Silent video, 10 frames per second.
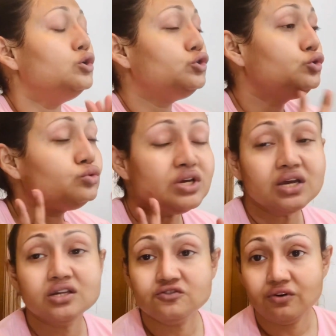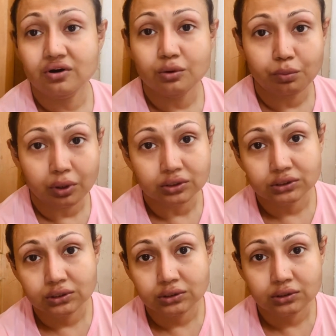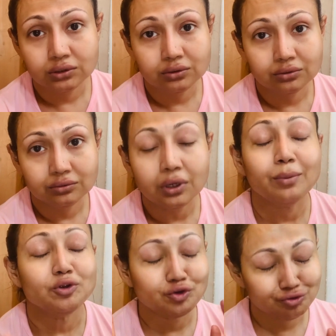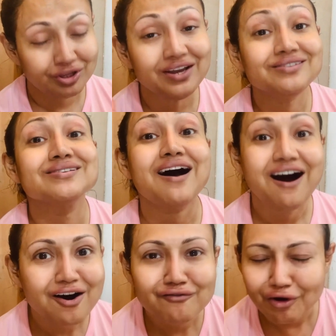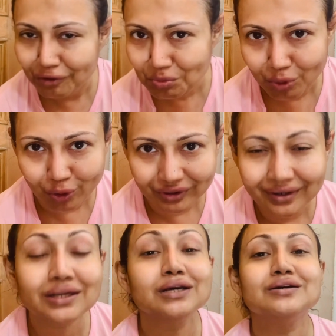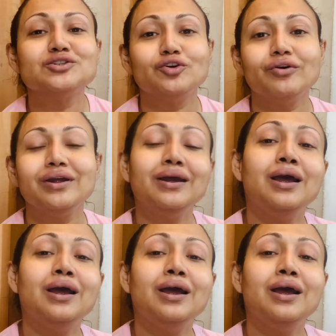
Two things is very important I mean, two things are very important, sorry,